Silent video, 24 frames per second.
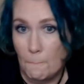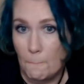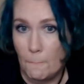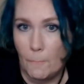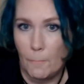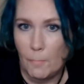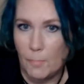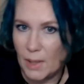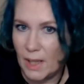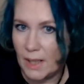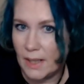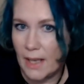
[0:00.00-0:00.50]

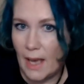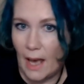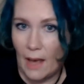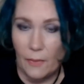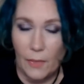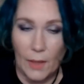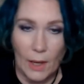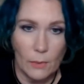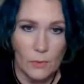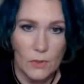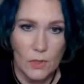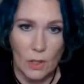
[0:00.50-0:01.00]
But yeah,
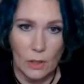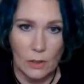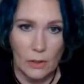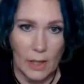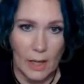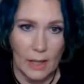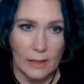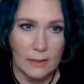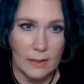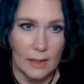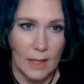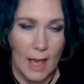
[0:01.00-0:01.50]
that was on
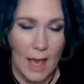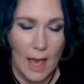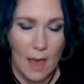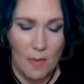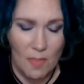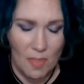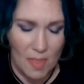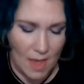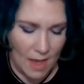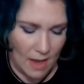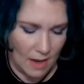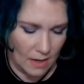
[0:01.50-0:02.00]
last.
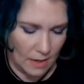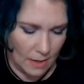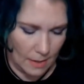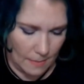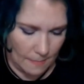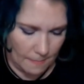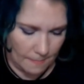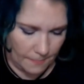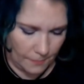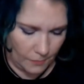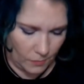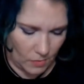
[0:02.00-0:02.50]
And then
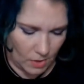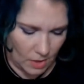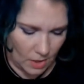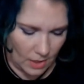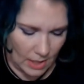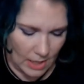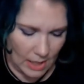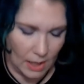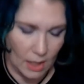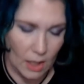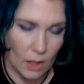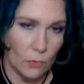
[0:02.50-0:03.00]
the
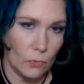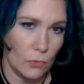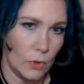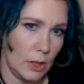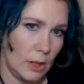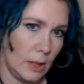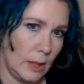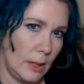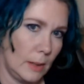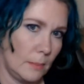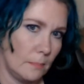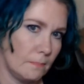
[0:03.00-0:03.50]
thing I
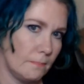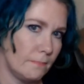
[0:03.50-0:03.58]
really,